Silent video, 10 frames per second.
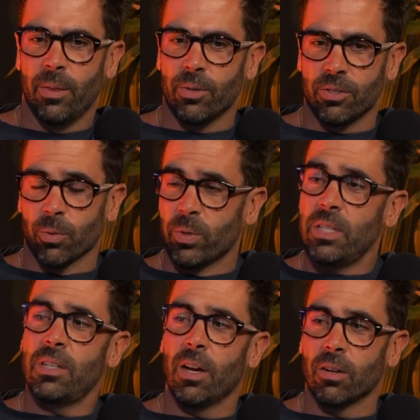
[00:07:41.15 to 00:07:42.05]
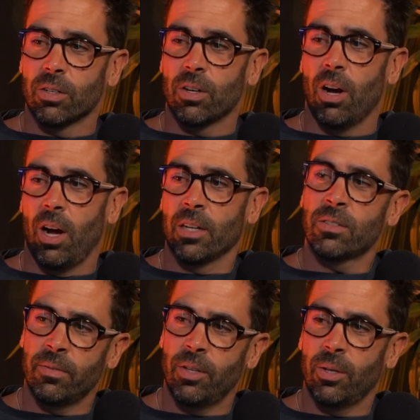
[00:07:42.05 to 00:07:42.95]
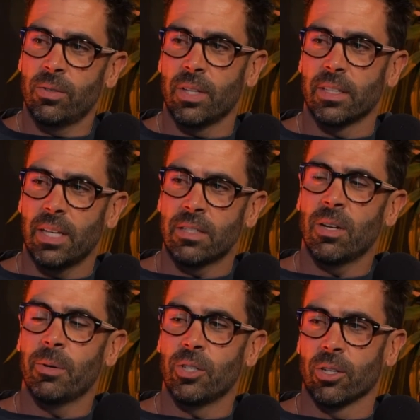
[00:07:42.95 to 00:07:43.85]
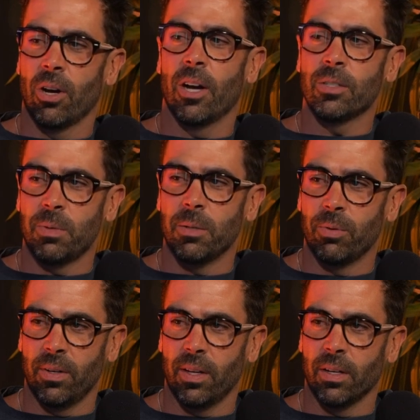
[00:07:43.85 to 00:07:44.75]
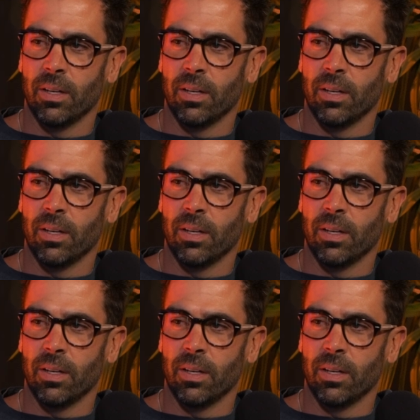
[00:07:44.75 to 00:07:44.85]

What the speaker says: there's a retail cost of those. Like that's how much it costs me to put in.